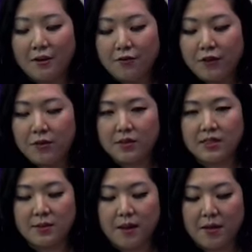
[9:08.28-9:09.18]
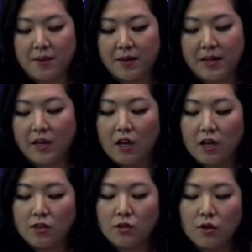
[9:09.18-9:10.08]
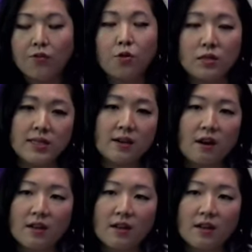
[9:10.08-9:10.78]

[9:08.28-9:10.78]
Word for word: of viewers to make money. So, of course, there are